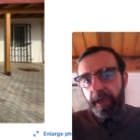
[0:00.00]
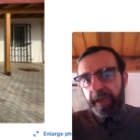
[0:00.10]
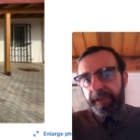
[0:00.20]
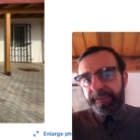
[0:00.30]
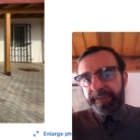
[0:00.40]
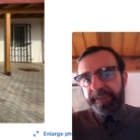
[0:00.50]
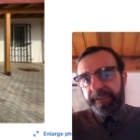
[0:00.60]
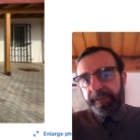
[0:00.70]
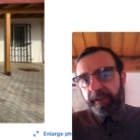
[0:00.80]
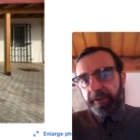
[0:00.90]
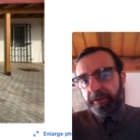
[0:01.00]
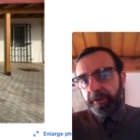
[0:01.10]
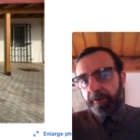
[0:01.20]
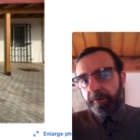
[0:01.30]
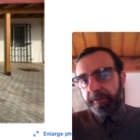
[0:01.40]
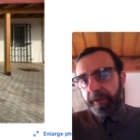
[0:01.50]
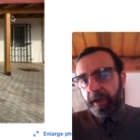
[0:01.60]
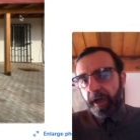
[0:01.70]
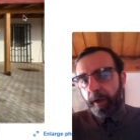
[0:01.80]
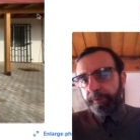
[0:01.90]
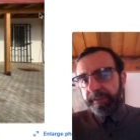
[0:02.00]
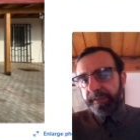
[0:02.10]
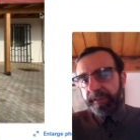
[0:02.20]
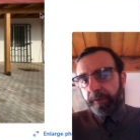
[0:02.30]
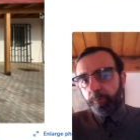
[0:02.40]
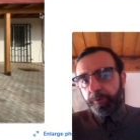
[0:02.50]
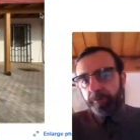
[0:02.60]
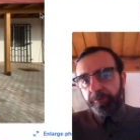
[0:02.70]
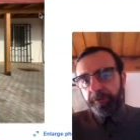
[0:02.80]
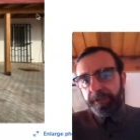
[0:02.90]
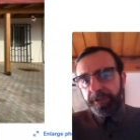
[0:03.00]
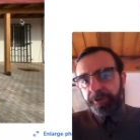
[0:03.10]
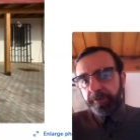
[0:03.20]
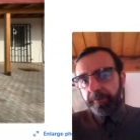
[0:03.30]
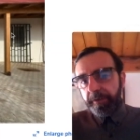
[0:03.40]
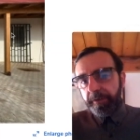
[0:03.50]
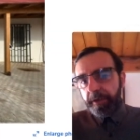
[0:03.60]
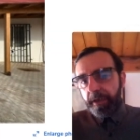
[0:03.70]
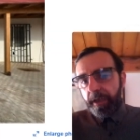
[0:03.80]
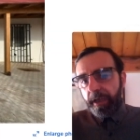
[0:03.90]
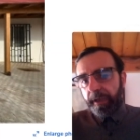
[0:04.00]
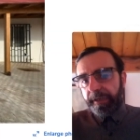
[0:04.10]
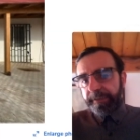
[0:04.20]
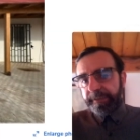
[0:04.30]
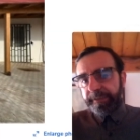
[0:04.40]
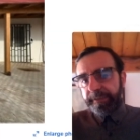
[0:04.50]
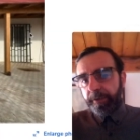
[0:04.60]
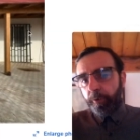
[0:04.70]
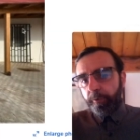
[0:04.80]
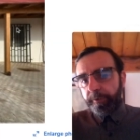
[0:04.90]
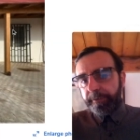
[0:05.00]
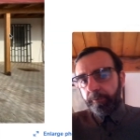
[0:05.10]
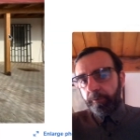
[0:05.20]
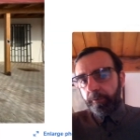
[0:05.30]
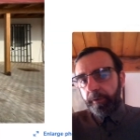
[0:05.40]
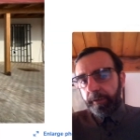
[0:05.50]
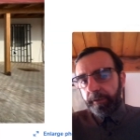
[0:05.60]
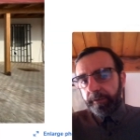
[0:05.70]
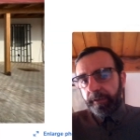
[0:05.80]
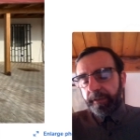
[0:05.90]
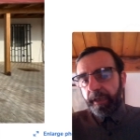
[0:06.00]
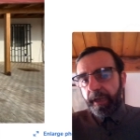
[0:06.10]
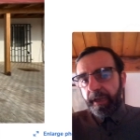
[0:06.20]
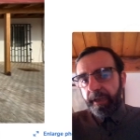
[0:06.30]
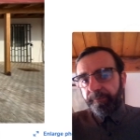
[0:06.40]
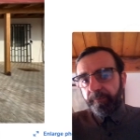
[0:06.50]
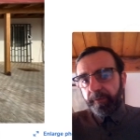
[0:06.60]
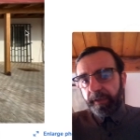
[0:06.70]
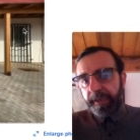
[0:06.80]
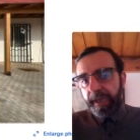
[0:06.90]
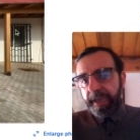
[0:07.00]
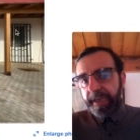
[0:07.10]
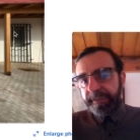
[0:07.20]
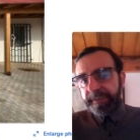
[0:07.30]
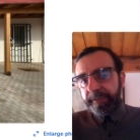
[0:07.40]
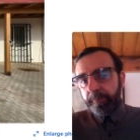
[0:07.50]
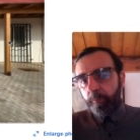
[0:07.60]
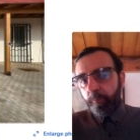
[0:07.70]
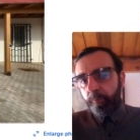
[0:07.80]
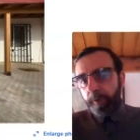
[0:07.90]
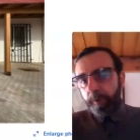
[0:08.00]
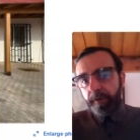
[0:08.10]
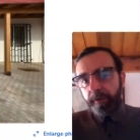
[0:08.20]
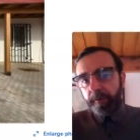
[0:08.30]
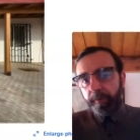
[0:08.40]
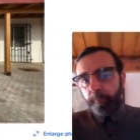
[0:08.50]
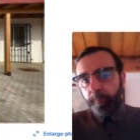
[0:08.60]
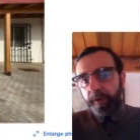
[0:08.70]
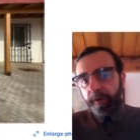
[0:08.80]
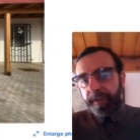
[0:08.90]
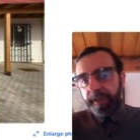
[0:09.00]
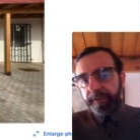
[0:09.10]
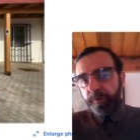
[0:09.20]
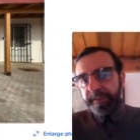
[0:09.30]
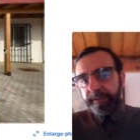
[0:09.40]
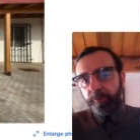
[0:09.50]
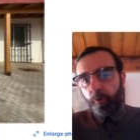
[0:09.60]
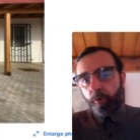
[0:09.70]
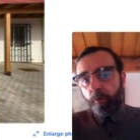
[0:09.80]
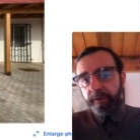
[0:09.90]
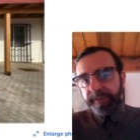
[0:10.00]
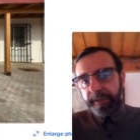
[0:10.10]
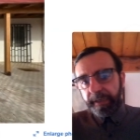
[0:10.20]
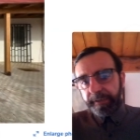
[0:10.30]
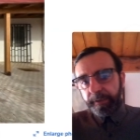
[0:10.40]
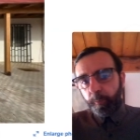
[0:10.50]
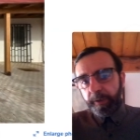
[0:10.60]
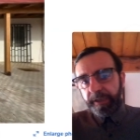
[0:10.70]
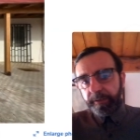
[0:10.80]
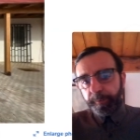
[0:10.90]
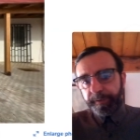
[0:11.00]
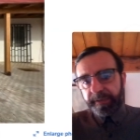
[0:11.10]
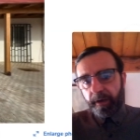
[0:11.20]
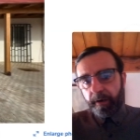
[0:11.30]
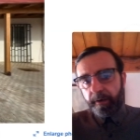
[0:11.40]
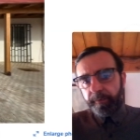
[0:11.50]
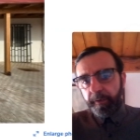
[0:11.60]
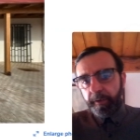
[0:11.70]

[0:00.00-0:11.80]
I can see that here the house is in a good condition. I can see also that they have gates with where the entrance doors and the windows are.